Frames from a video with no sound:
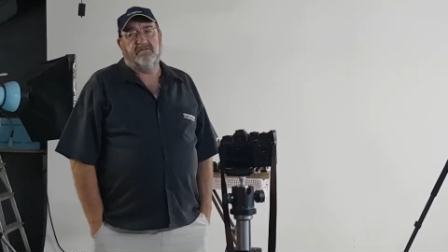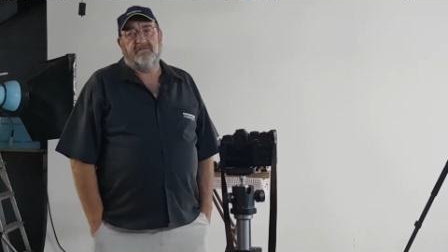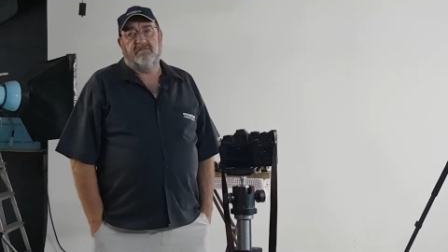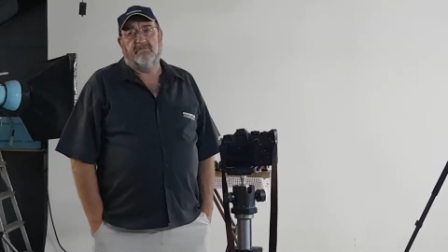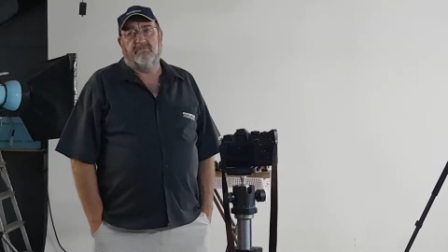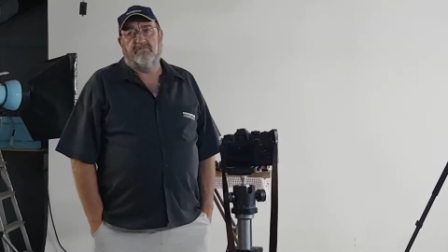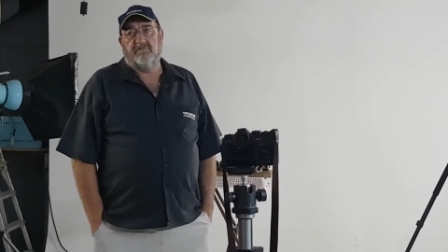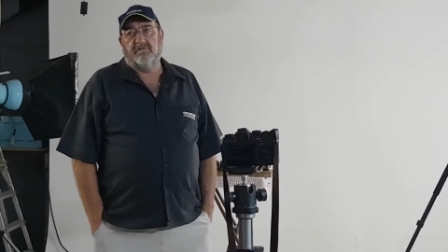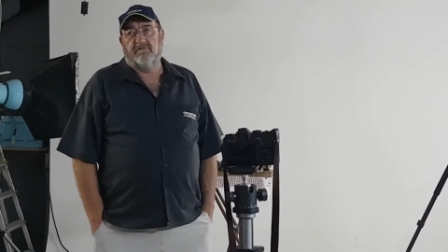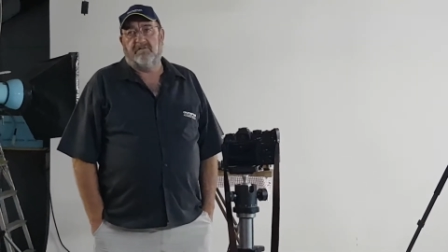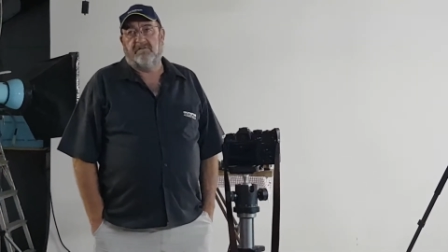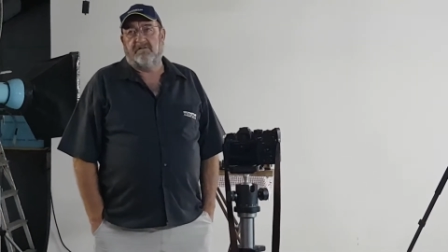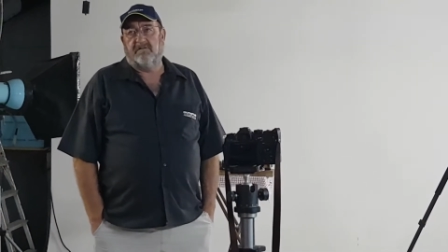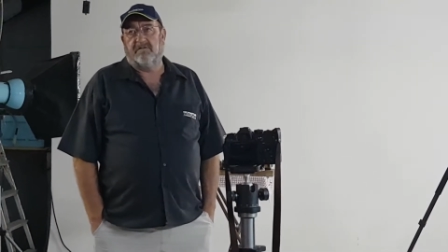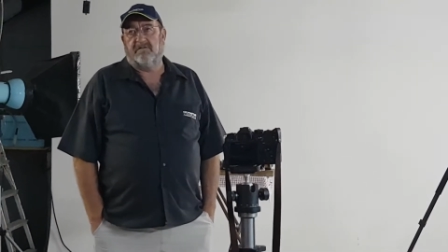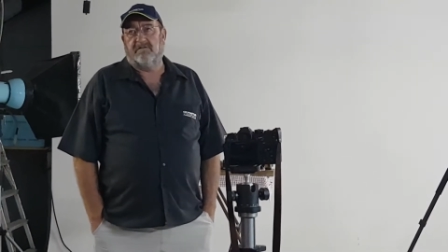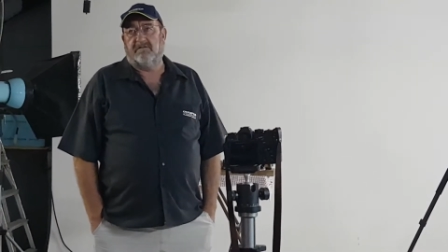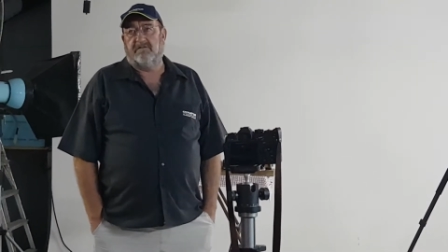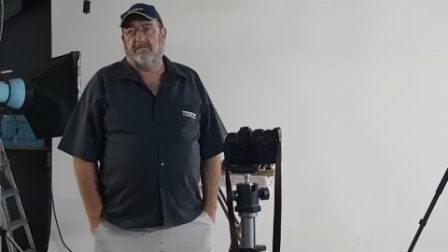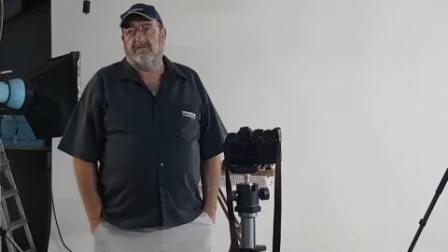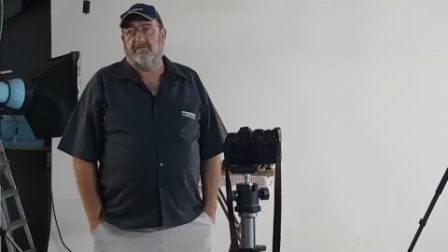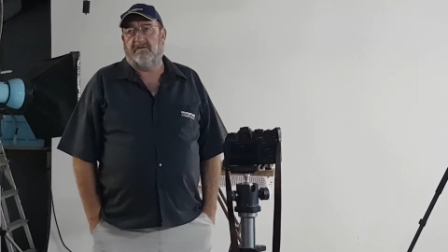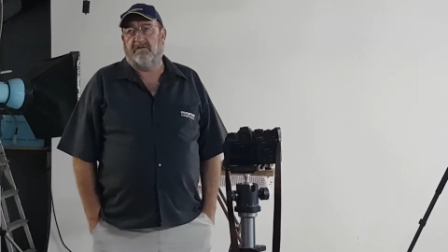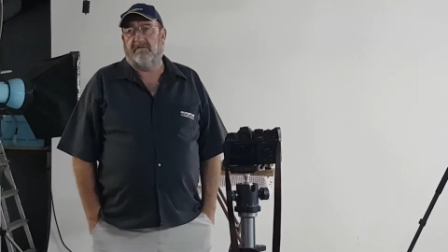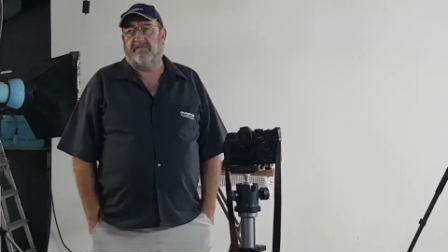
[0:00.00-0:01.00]
in the world
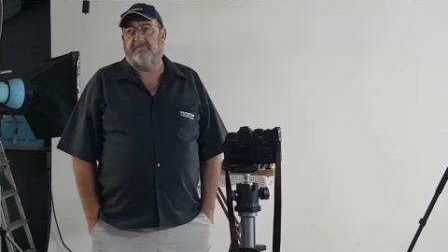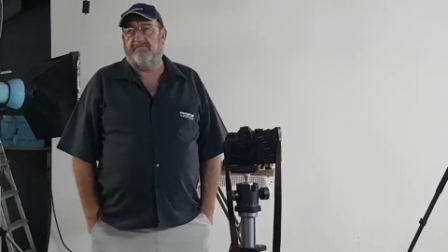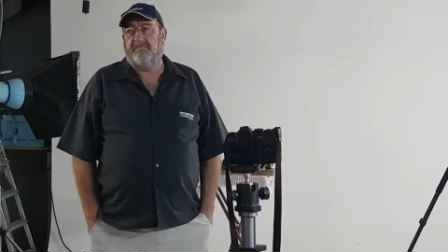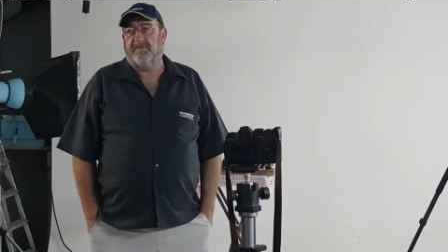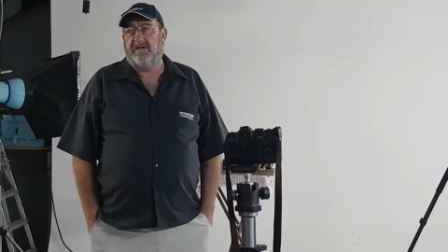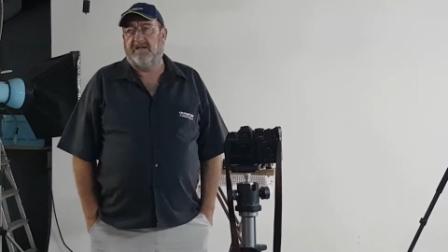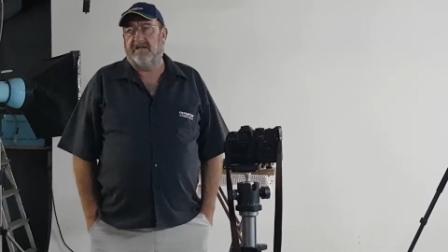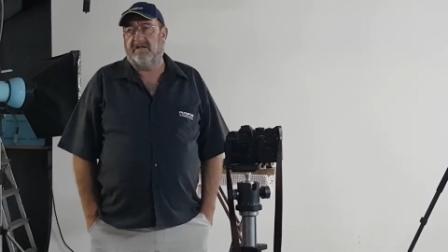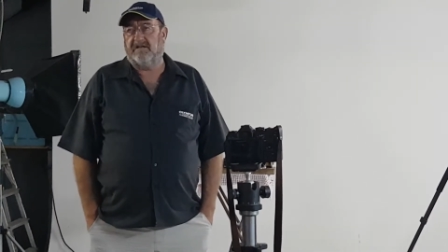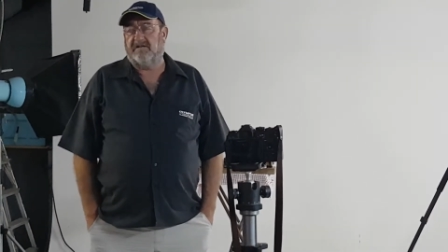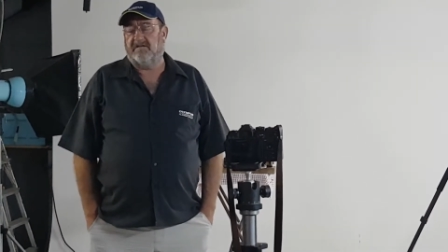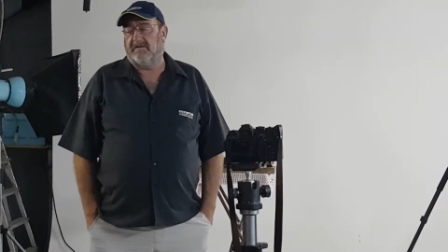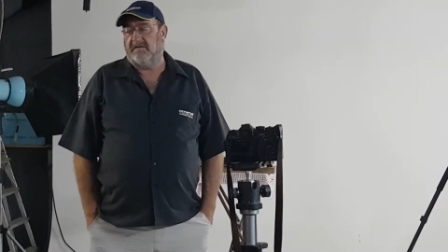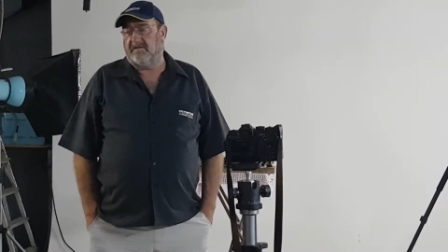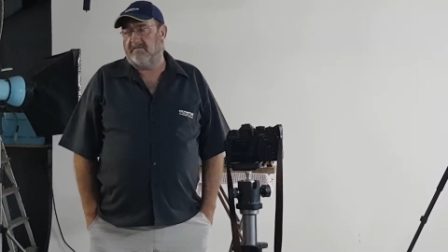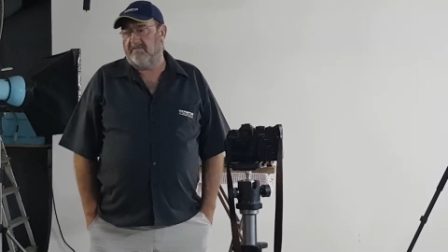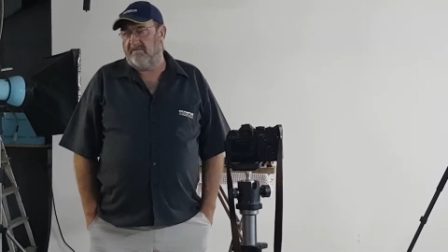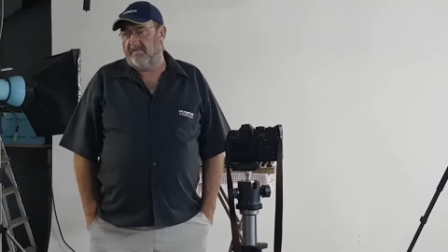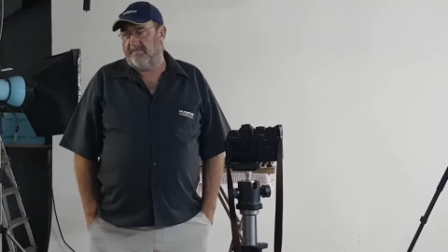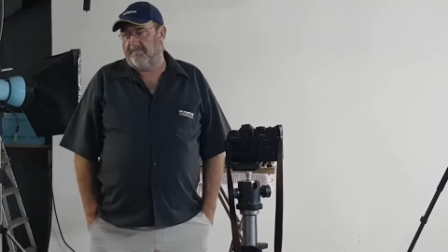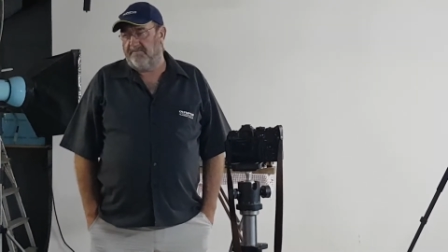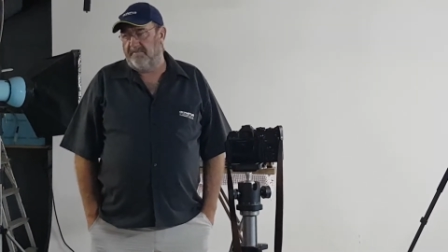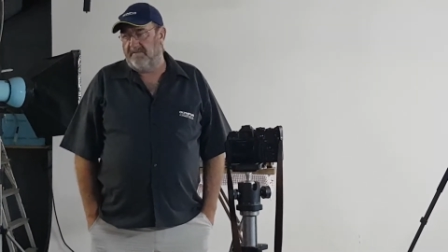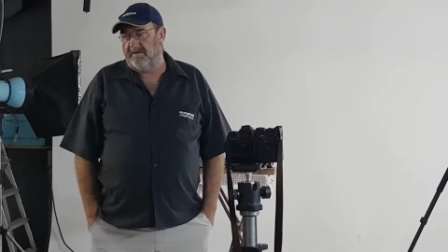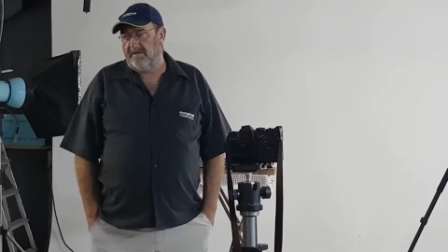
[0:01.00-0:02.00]
medical
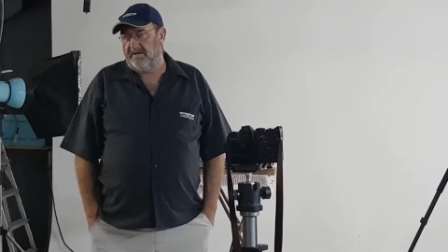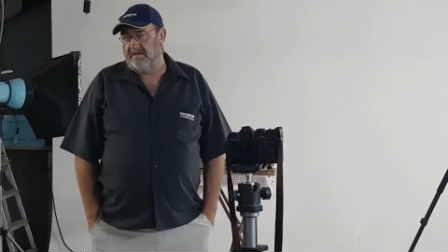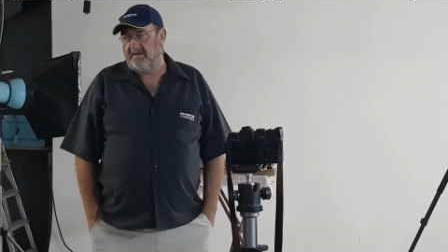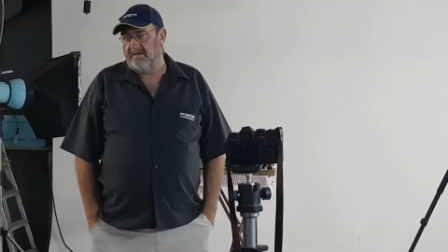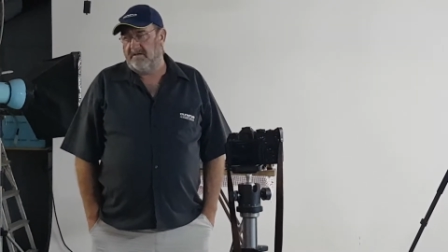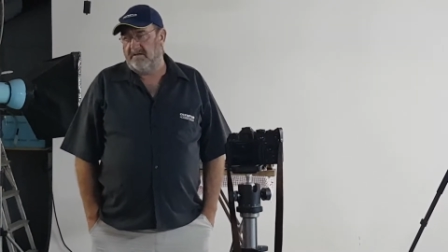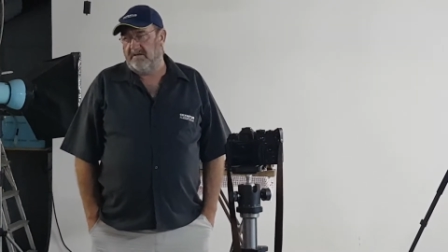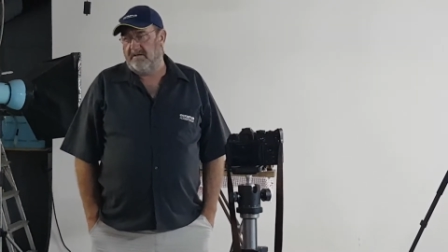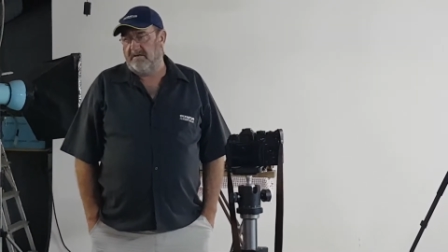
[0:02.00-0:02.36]
equipment.